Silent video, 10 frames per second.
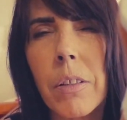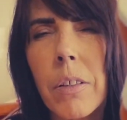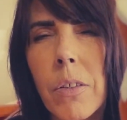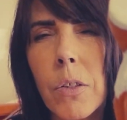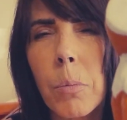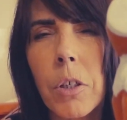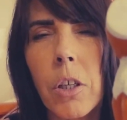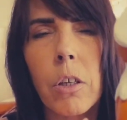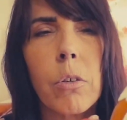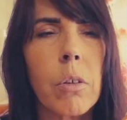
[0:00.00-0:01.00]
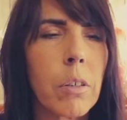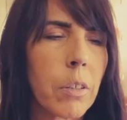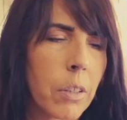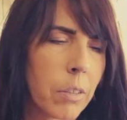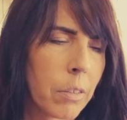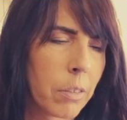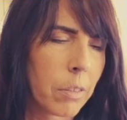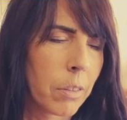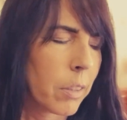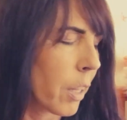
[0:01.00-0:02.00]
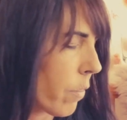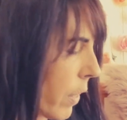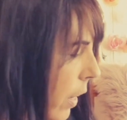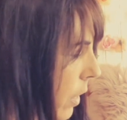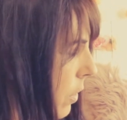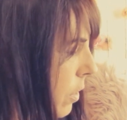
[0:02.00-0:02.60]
super cute. Love that.